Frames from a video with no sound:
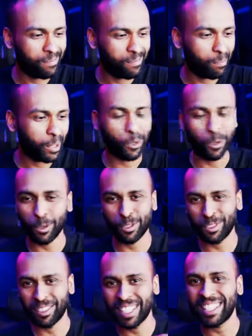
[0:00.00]
because
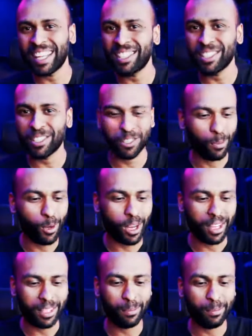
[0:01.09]
the sensors are smaller.